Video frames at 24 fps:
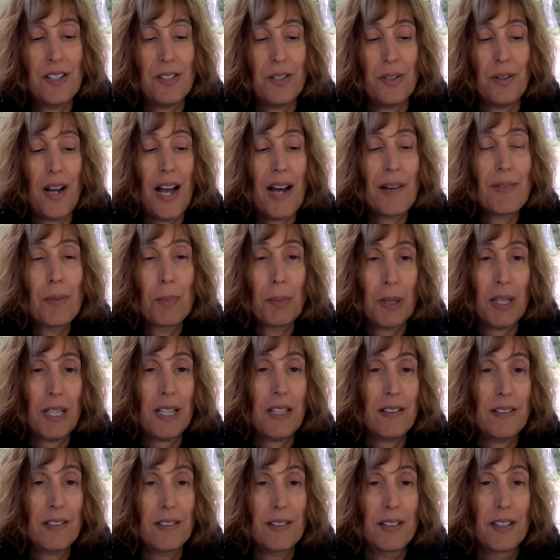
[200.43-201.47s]
Do you have a
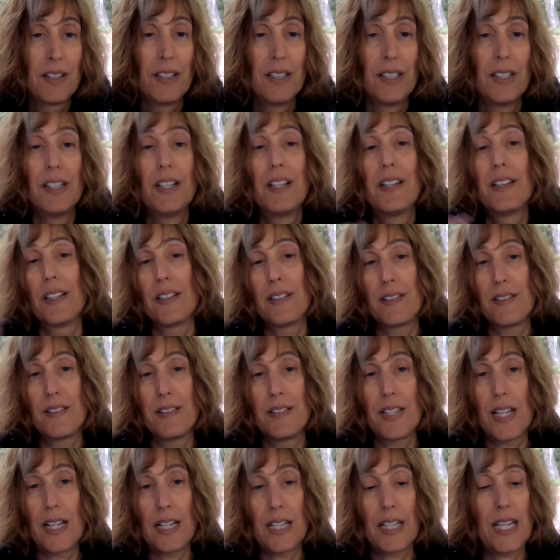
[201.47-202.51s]
place that's
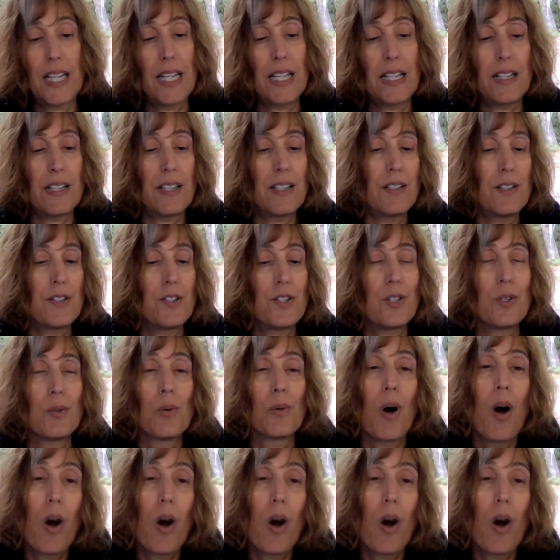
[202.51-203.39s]
dedicated to